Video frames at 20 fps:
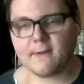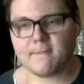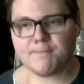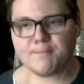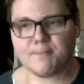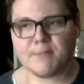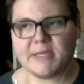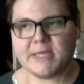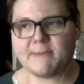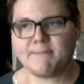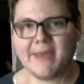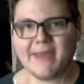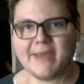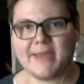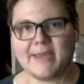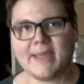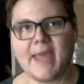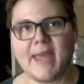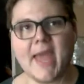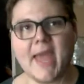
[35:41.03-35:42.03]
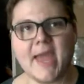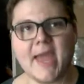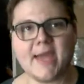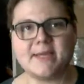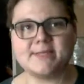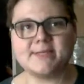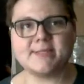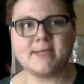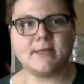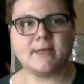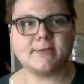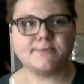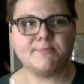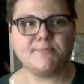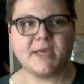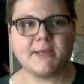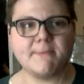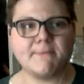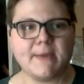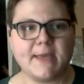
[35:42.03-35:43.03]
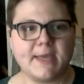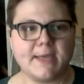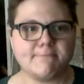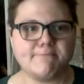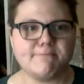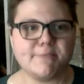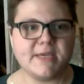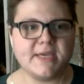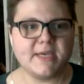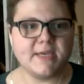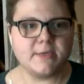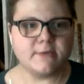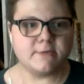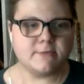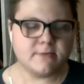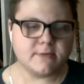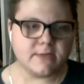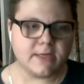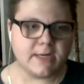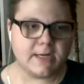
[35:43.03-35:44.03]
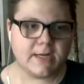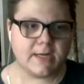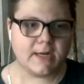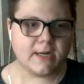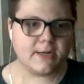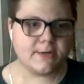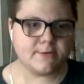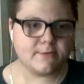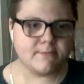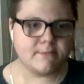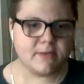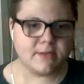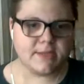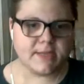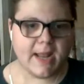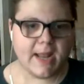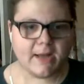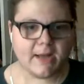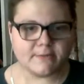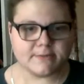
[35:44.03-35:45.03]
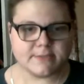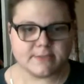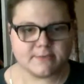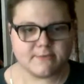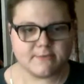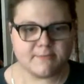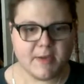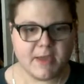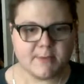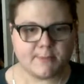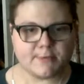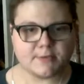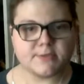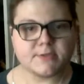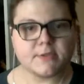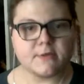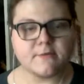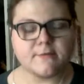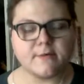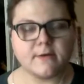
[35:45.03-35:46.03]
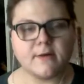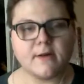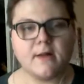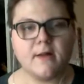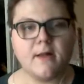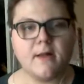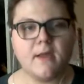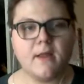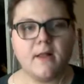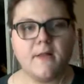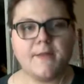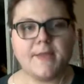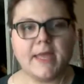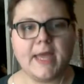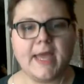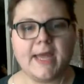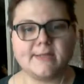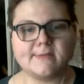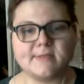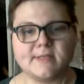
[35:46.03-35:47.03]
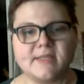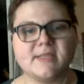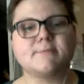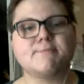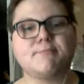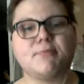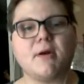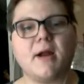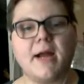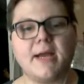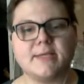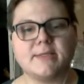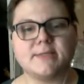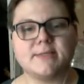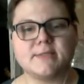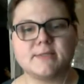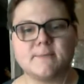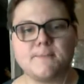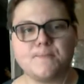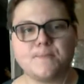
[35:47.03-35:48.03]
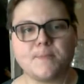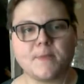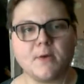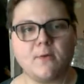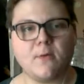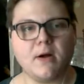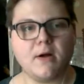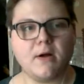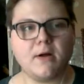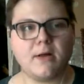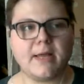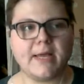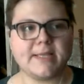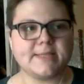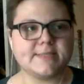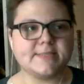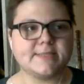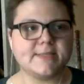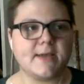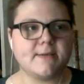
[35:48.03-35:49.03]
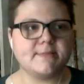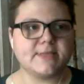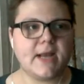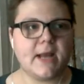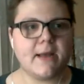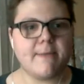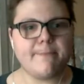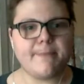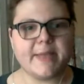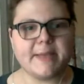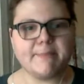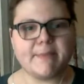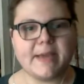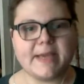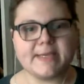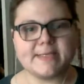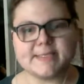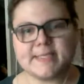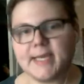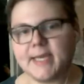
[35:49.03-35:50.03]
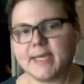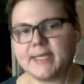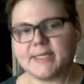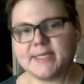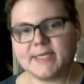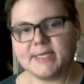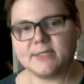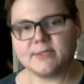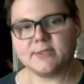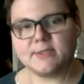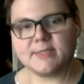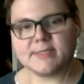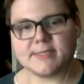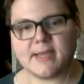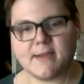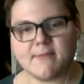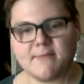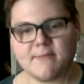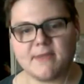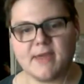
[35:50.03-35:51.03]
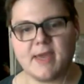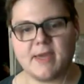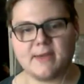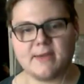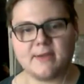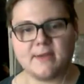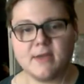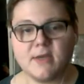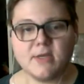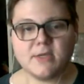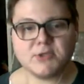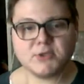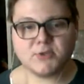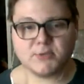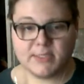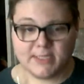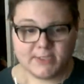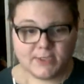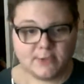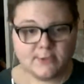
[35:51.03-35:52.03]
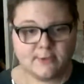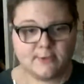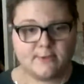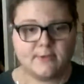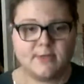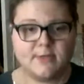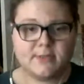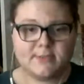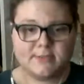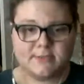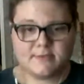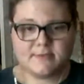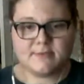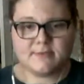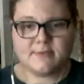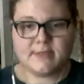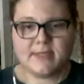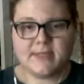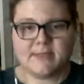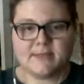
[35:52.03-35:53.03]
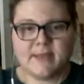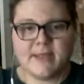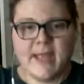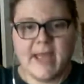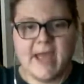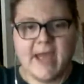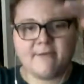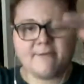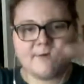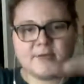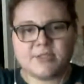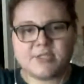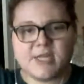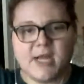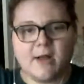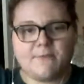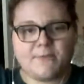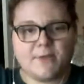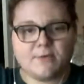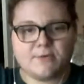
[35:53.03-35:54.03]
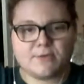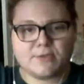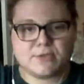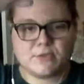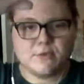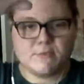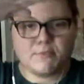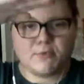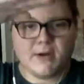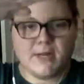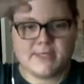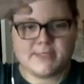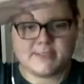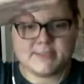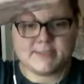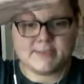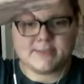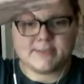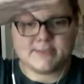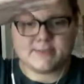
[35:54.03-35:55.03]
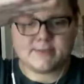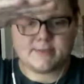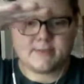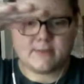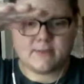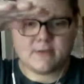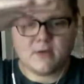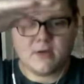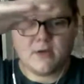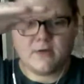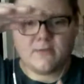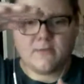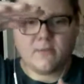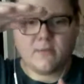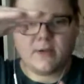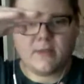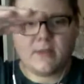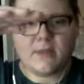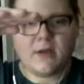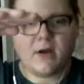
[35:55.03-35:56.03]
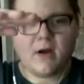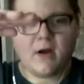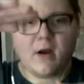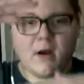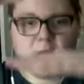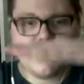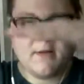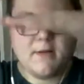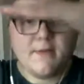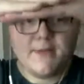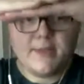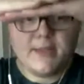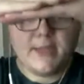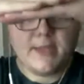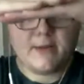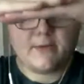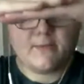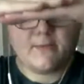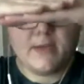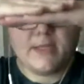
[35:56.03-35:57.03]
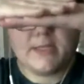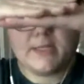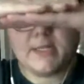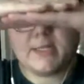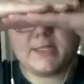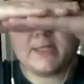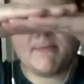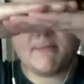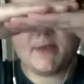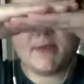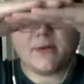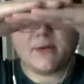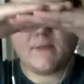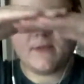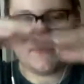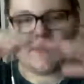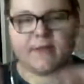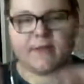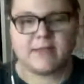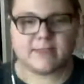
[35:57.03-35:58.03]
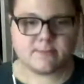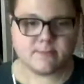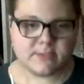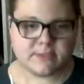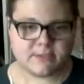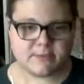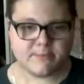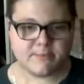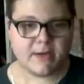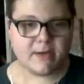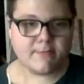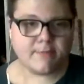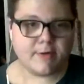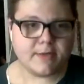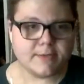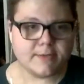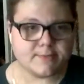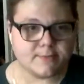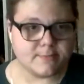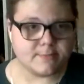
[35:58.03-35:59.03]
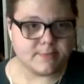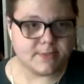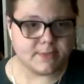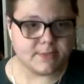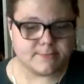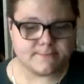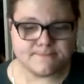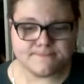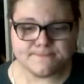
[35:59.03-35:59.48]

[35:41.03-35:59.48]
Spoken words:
Big Bank A sells Big Bank B 100 million ounces of paper silver at this price. Well, at the same time, Big Bank C and D do the same thing. So they average out those two prices where they are, and in the middle there, that's what the spot price would be.